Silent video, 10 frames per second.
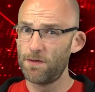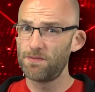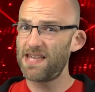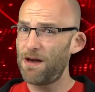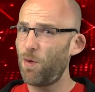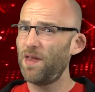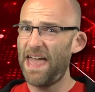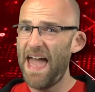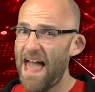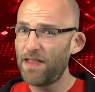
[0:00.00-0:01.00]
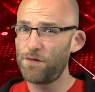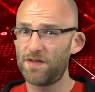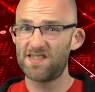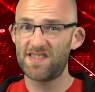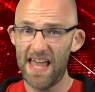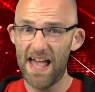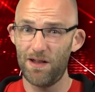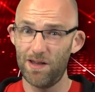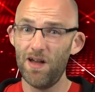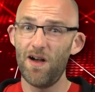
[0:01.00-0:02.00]
was that one hell of a
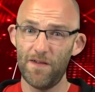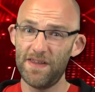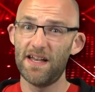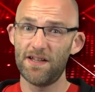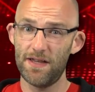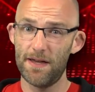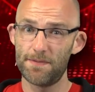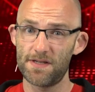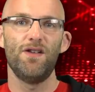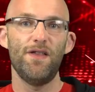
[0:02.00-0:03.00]
sell on the Eclipse.